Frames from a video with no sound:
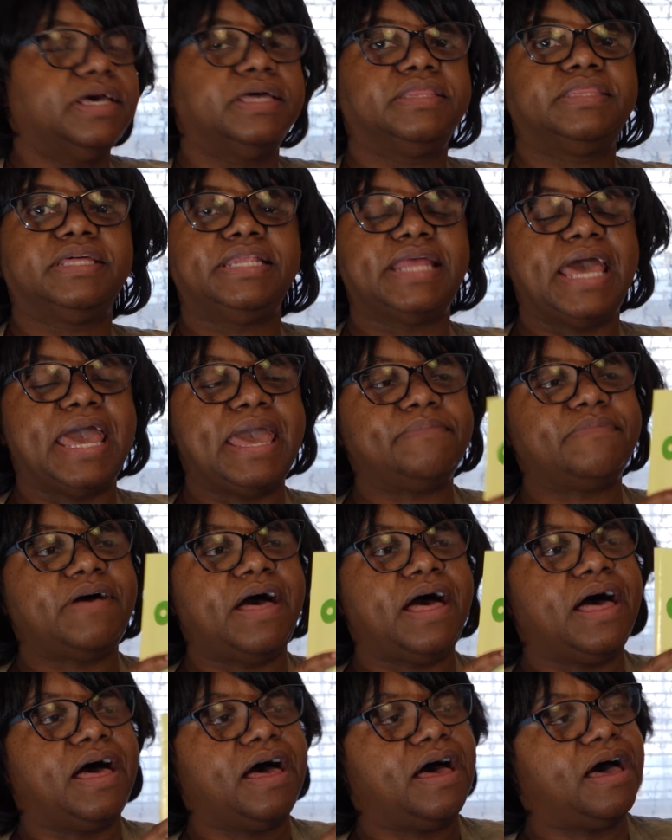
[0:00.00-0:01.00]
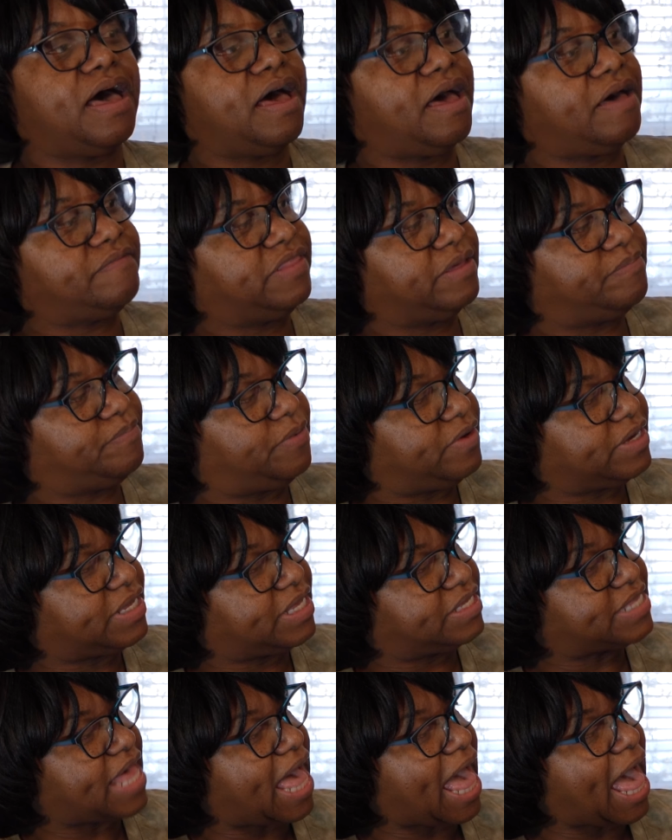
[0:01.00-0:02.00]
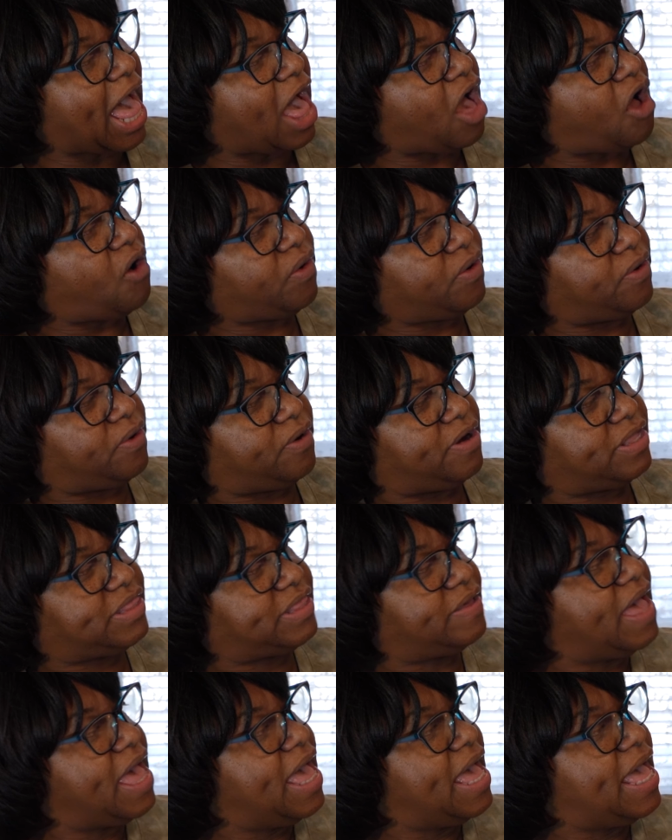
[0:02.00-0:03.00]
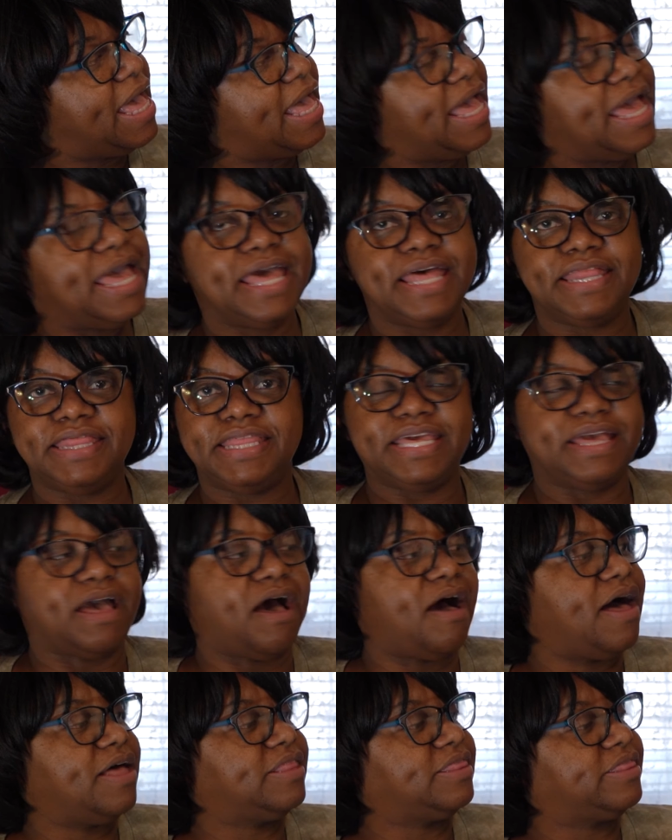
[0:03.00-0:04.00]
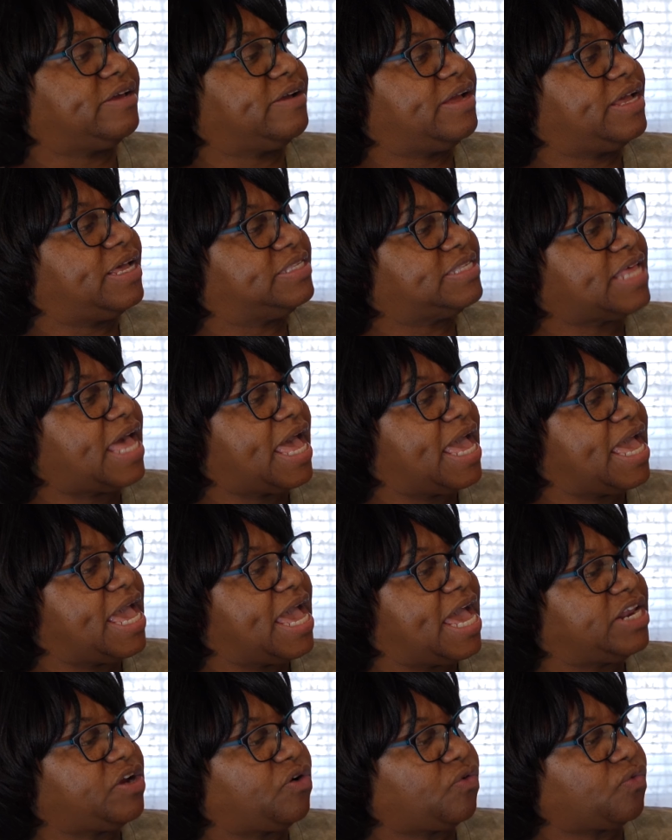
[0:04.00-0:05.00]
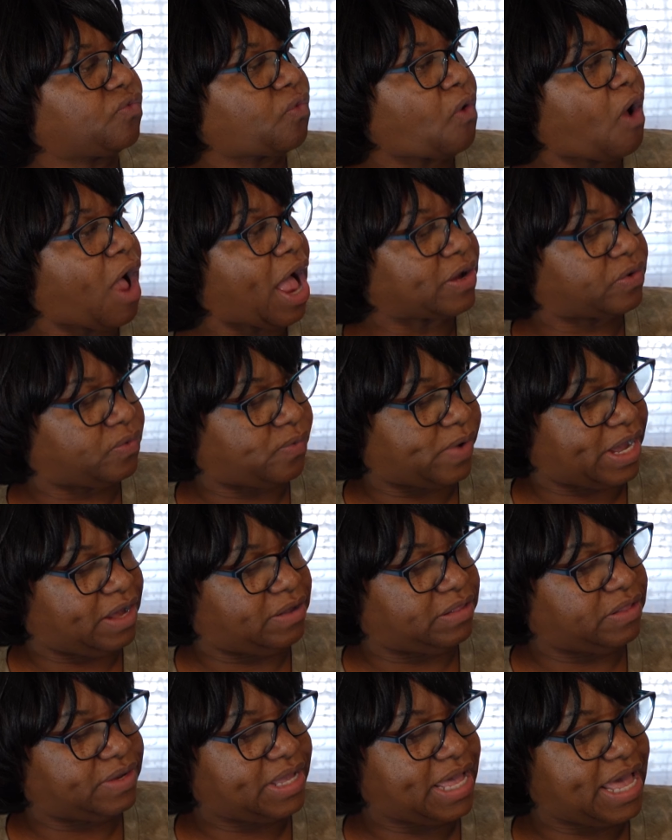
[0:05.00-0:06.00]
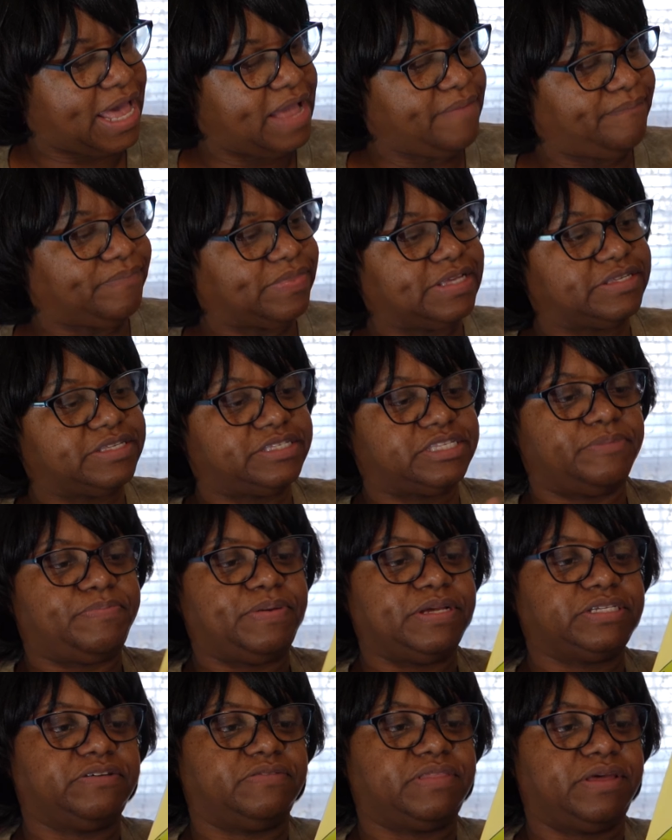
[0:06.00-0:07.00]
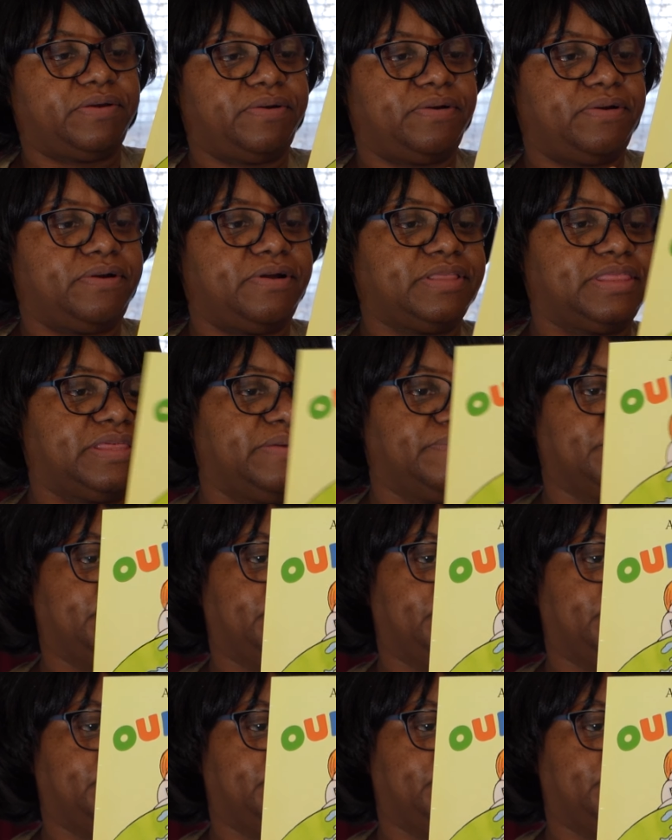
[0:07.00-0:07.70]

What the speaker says: The name of the book is Our Earth, and the author is Anne Rockwell, okay? This is a picture of the Earth,